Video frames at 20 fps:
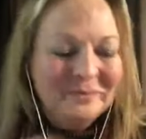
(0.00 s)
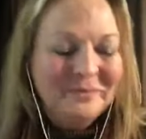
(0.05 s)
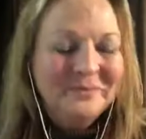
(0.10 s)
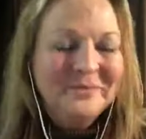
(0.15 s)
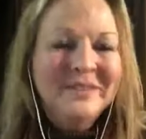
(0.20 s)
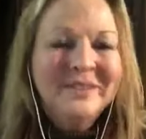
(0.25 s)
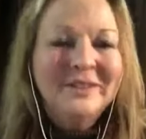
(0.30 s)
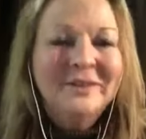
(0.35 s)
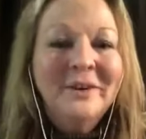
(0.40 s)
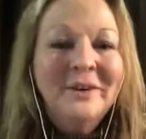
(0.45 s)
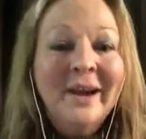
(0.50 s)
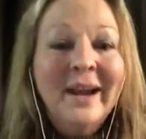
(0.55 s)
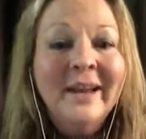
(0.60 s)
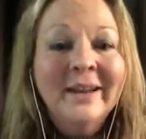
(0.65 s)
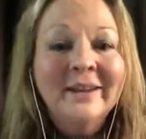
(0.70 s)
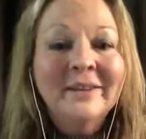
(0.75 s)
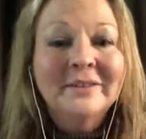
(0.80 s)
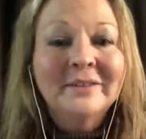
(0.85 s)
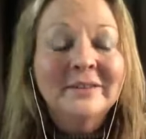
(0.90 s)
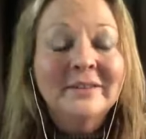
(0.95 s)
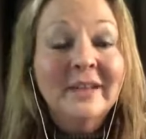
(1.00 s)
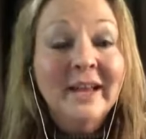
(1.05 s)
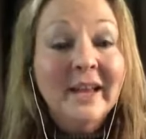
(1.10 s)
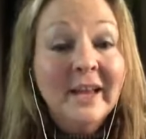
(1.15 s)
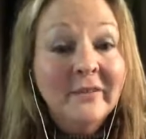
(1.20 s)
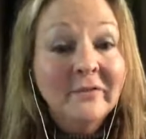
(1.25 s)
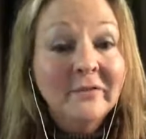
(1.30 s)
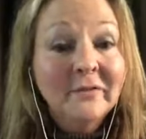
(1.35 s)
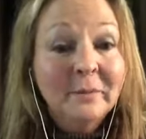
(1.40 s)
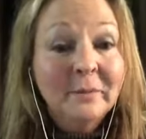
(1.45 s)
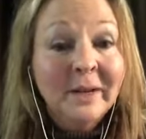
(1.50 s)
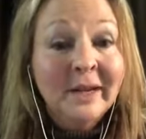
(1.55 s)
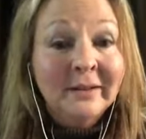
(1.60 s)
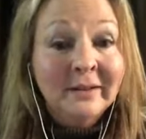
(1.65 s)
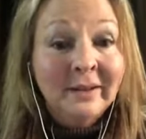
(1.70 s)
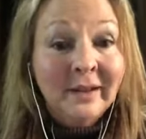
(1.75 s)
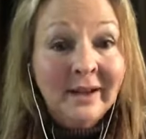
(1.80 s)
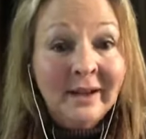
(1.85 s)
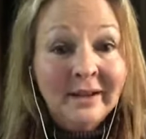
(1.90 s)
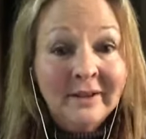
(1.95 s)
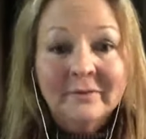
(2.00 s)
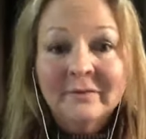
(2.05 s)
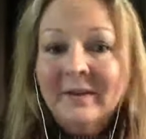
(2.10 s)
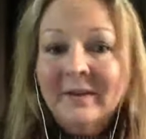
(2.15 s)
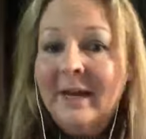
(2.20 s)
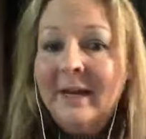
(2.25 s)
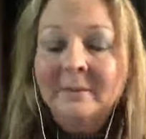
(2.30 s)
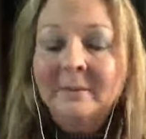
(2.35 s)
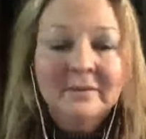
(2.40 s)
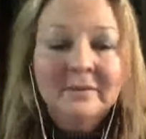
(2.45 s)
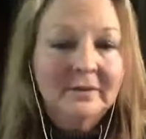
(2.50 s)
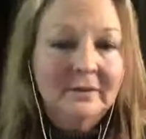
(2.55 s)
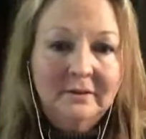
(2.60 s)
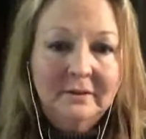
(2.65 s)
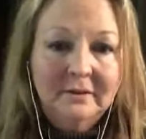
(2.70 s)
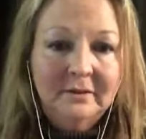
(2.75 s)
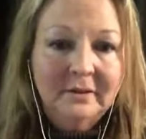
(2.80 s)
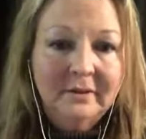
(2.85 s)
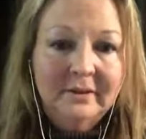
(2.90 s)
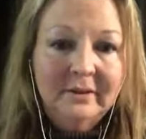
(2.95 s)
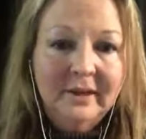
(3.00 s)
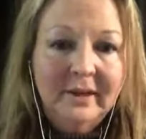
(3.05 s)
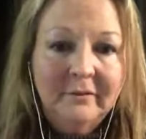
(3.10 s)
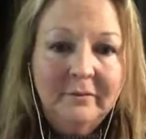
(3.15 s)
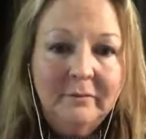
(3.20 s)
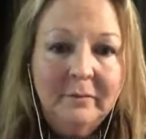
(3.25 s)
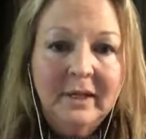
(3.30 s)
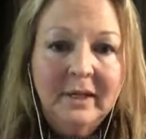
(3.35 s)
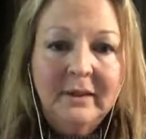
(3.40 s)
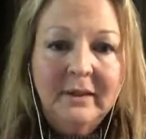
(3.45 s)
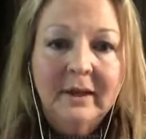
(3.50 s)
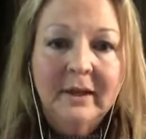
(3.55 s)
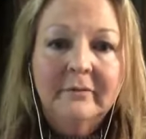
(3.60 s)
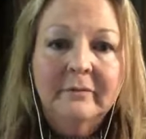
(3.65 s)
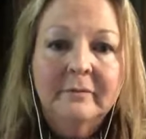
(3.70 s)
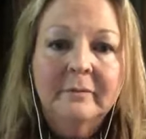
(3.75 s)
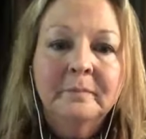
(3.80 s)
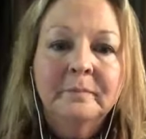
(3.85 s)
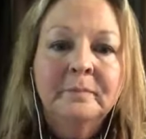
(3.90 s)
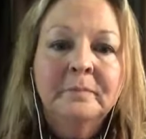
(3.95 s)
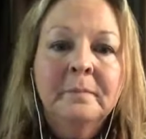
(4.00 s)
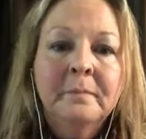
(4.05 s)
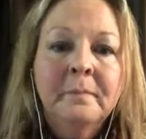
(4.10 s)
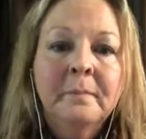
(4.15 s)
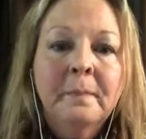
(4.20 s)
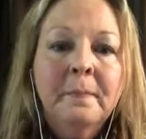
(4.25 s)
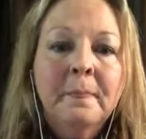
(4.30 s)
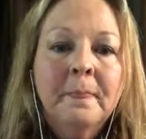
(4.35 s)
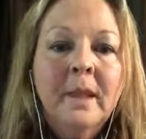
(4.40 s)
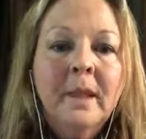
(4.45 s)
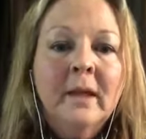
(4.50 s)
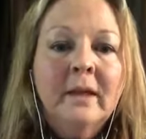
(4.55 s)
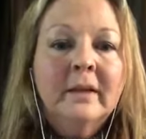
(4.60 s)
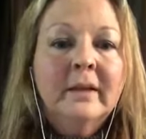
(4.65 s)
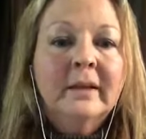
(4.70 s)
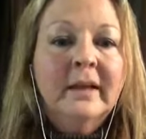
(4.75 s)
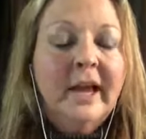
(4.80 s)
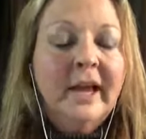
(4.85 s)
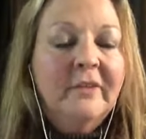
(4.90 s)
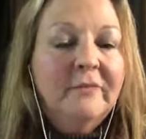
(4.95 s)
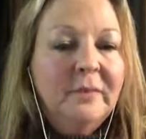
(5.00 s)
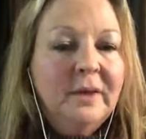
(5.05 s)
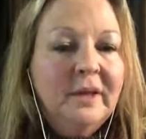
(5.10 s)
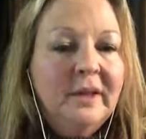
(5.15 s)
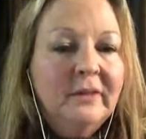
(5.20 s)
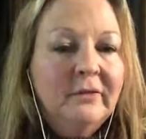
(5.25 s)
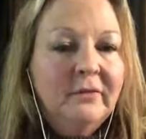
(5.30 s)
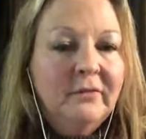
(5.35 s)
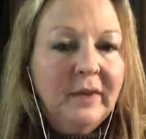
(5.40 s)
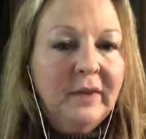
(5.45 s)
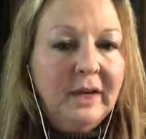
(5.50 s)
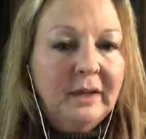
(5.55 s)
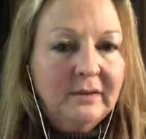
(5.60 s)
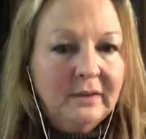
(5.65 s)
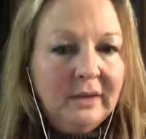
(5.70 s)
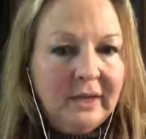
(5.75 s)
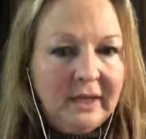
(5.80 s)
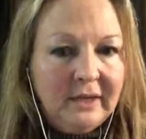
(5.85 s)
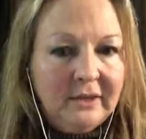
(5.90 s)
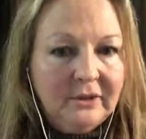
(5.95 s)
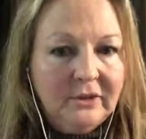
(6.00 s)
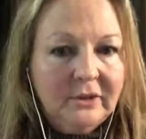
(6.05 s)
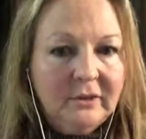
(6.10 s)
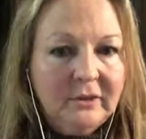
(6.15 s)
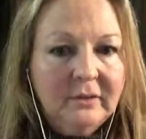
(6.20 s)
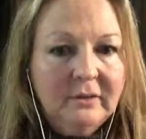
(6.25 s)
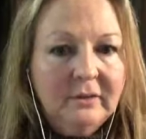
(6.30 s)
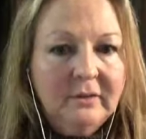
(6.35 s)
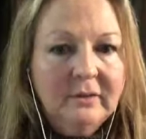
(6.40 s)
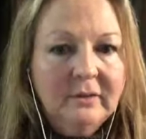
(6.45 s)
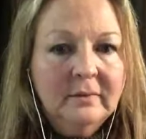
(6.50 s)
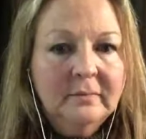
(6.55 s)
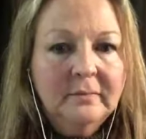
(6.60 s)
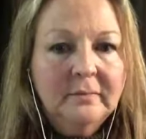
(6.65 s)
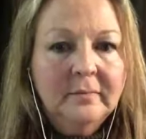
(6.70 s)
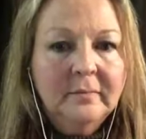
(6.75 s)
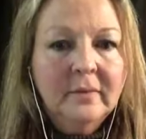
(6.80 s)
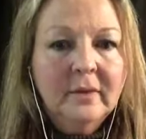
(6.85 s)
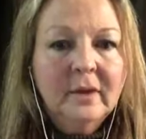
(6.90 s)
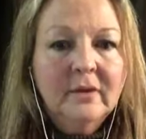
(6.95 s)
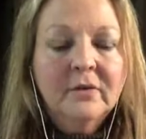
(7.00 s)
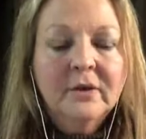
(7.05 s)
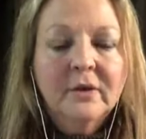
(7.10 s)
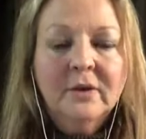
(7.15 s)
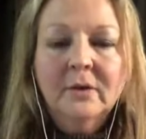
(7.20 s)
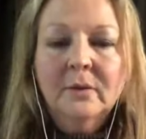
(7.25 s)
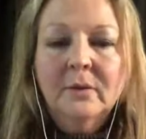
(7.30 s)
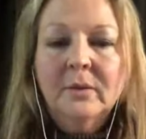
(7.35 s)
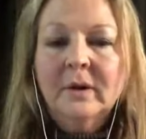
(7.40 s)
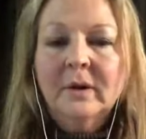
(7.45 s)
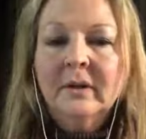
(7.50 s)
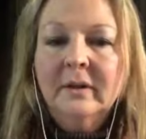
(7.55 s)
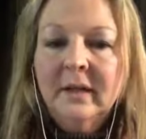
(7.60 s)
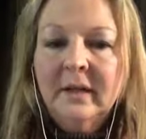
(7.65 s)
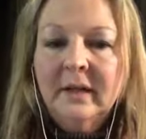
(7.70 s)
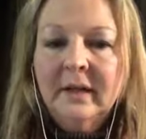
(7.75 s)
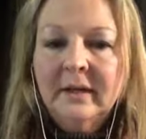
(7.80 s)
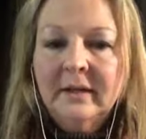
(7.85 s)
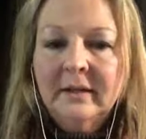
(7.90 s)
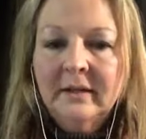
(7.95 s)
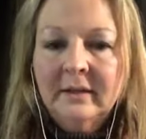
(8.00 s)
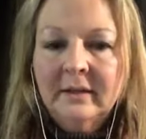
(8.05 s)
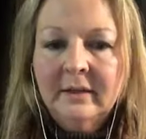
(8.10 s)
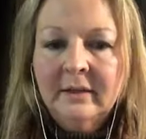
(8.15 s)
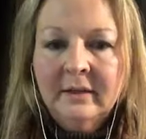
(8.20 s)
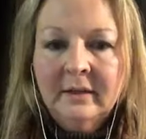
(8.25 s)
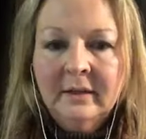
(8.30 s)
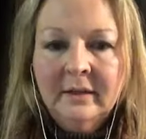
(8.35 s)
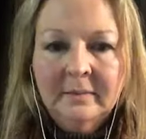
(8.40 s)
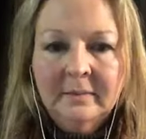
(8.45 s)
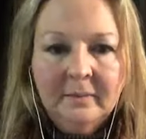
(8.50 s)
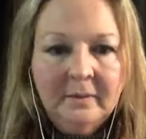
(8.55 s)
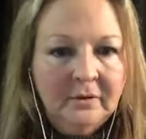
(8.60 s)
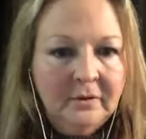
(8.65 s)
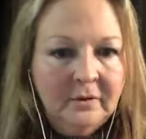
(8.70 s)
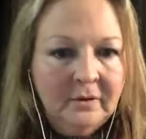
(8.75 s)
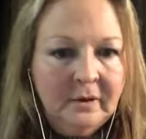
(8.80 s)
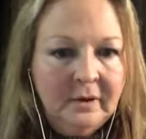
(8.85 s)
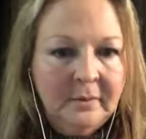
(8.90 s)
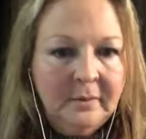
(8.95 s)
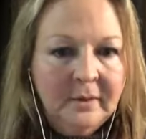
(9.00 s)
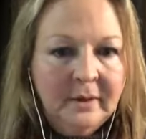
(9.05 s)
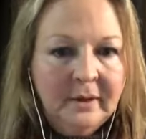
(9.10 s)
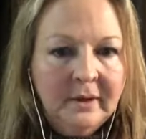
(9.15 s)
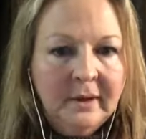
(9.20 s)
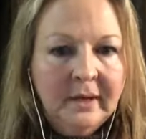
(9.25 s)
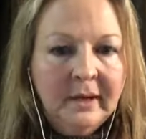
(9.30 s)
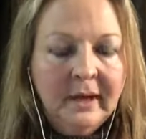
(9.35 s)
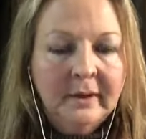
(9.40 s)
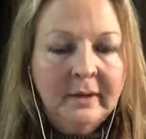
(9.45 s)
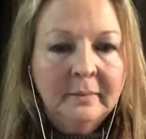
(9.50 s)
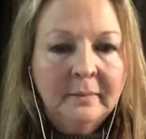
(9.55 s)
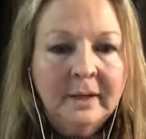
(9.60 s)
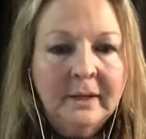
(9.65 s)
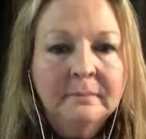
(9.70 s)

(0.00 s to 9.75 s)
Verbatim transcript: triangle saved my life, absolutely saved my life. Gave me the foundation for the work that I did at the Hypnotherapy Academy